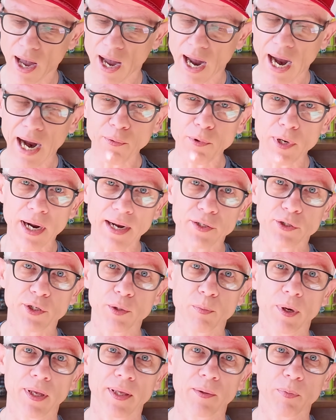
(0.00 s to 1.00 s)
I would actually
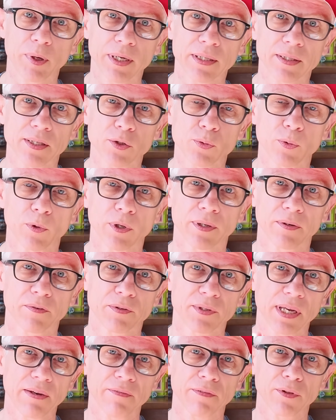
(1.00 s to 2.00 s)
probably pick this one,
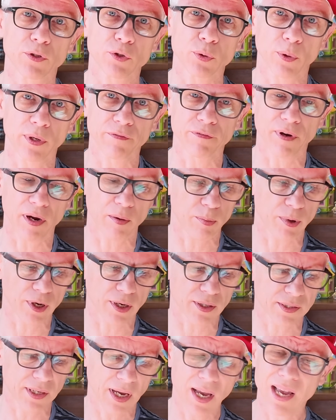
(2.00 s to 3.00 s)
saving the 25
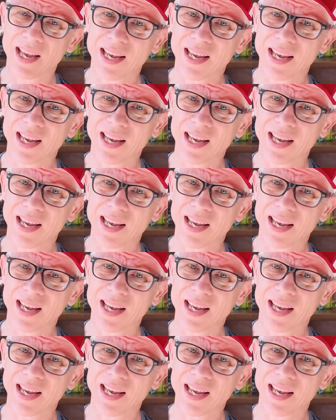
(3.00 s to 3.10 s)
bucks.